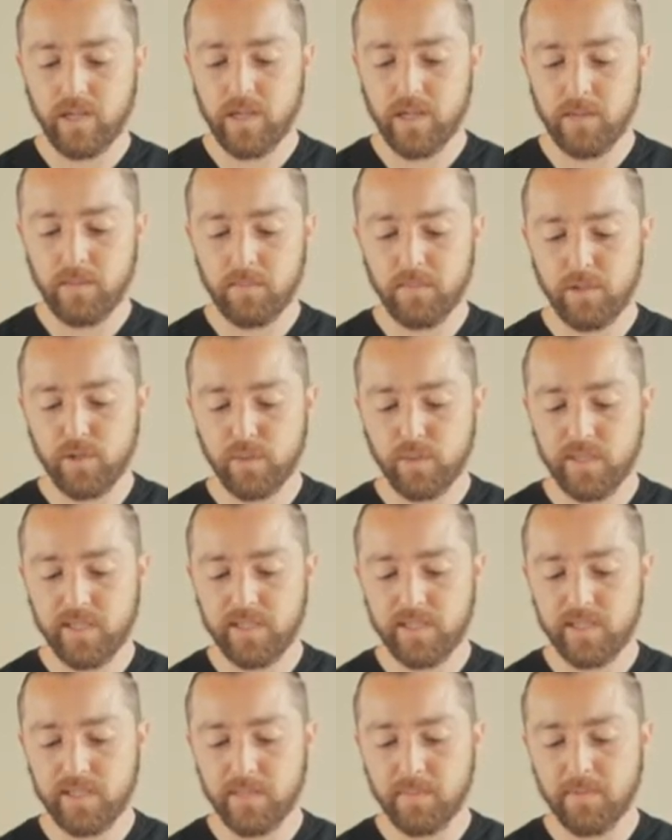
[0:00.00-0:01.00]
in between
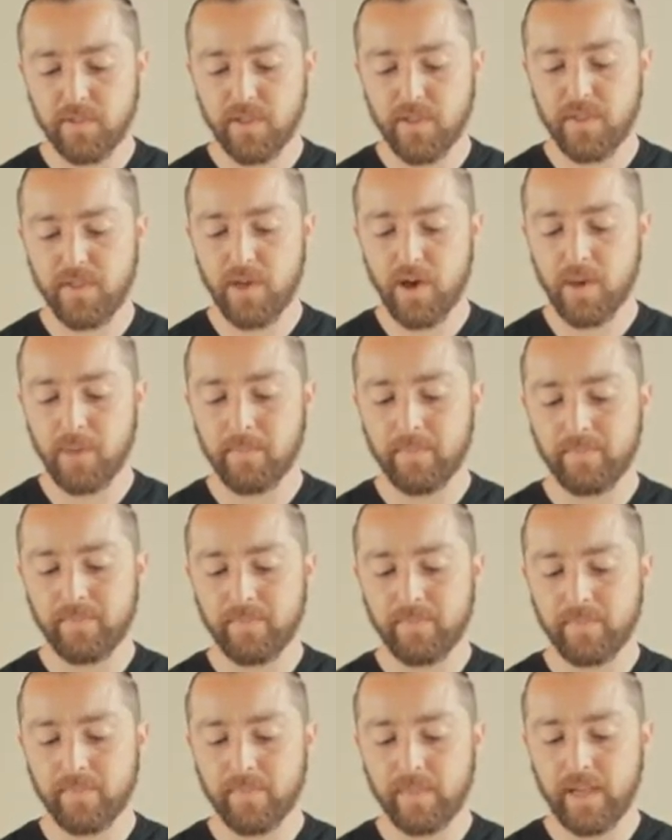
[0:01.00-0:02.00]
the tip of the thumb
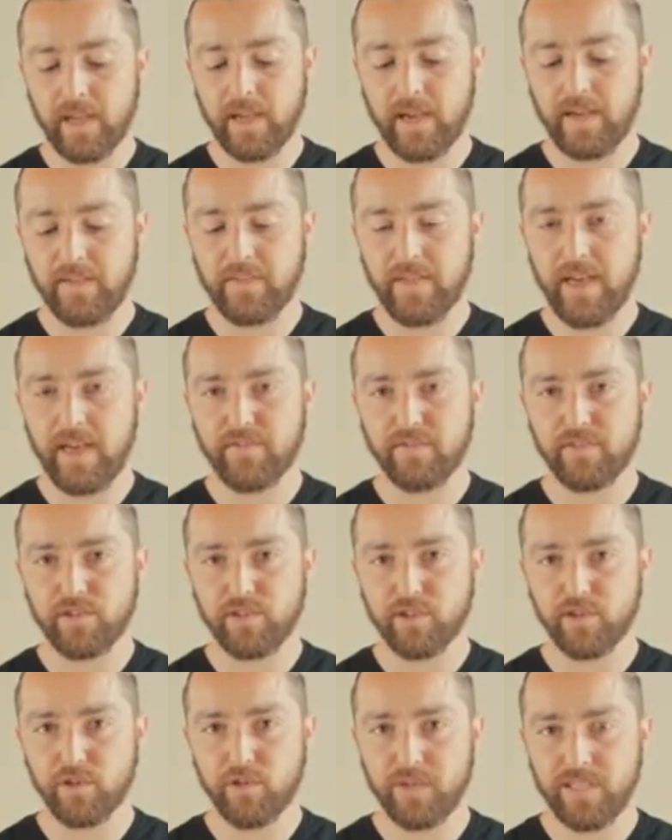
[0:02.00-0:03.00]
and that
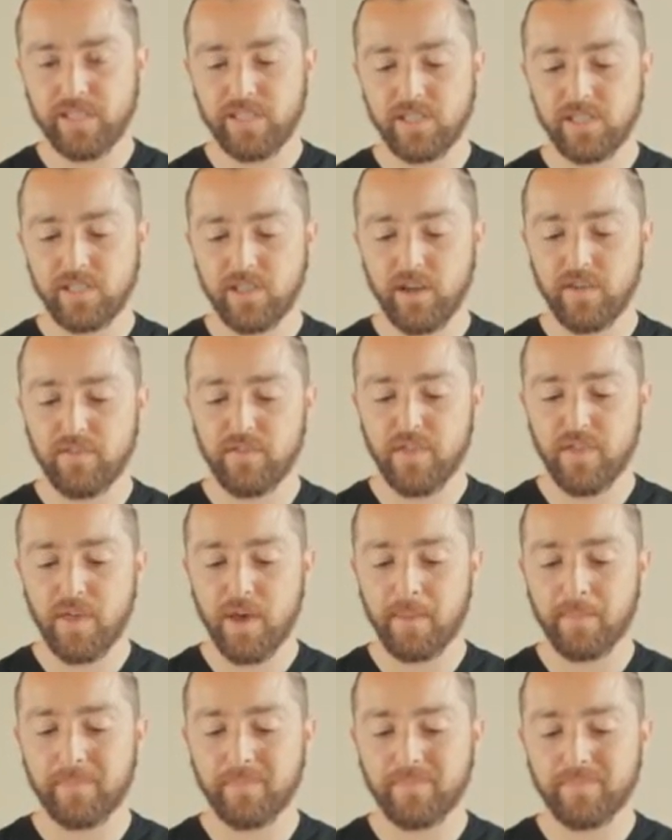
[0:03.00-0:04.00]
first crease of the
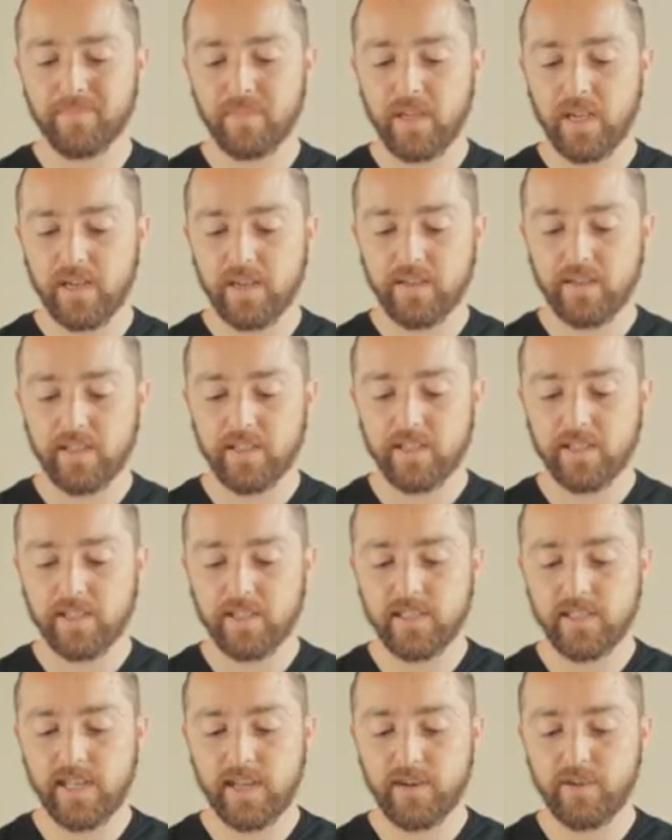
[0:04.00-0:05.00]
thumb. This is
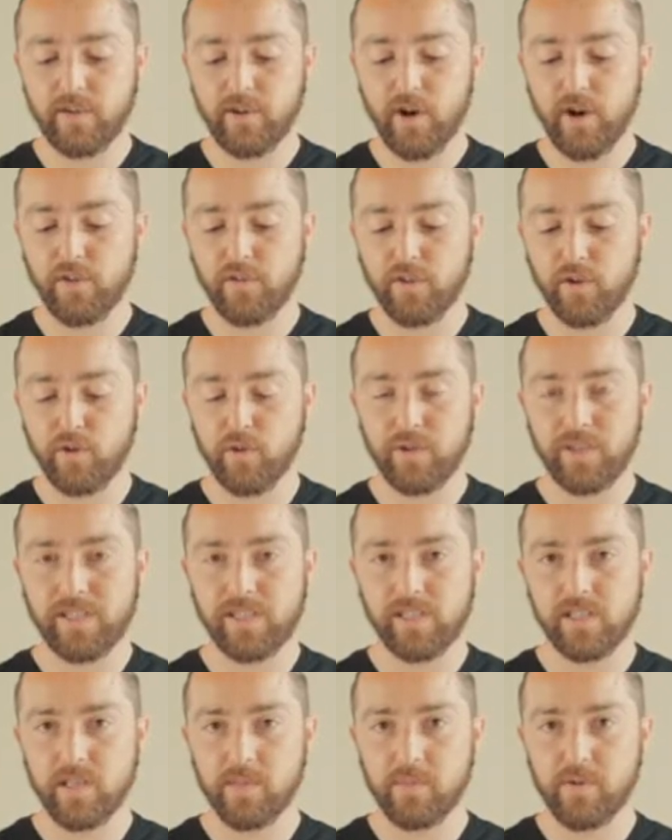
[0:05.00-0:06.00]
centered on the
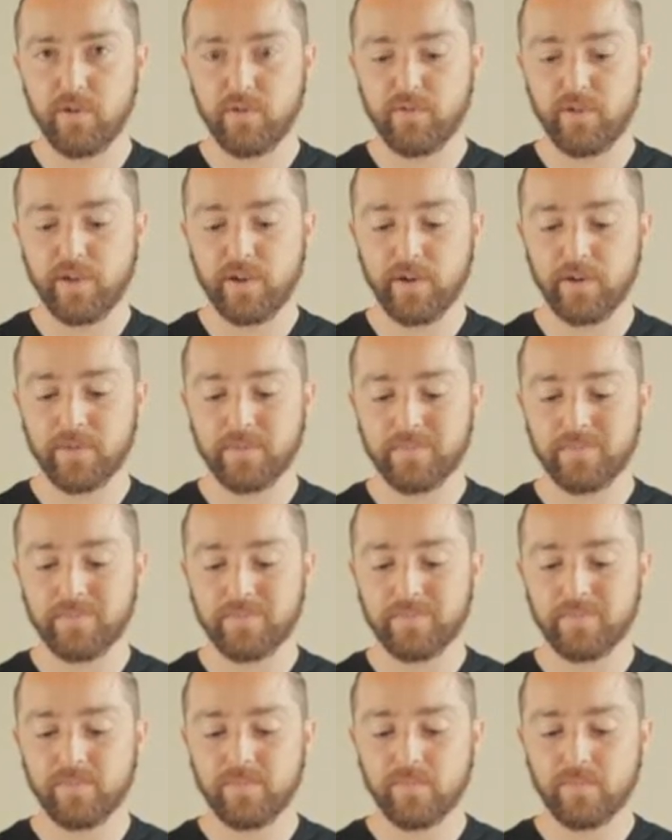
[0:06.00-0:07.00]
crease of the middle finger,
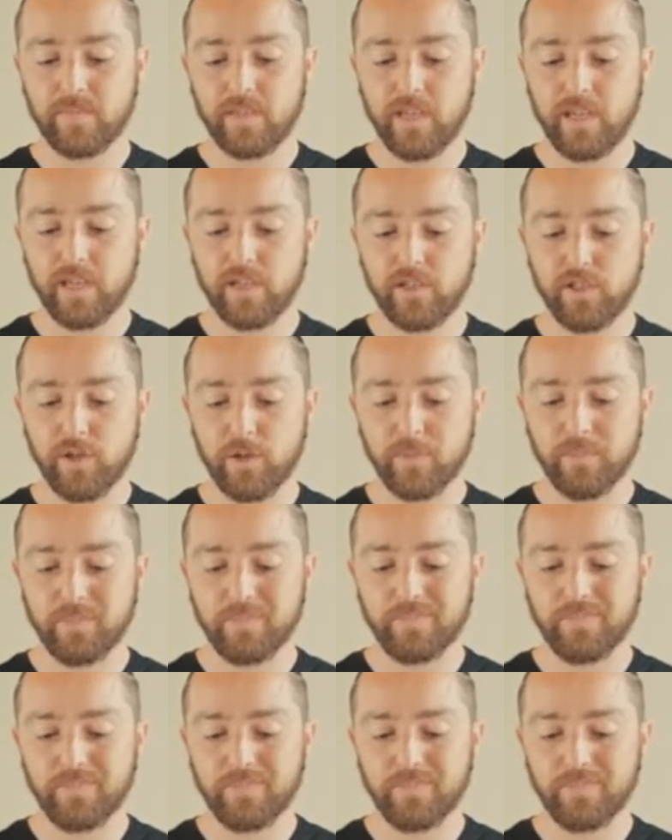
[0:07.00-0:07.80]
like so.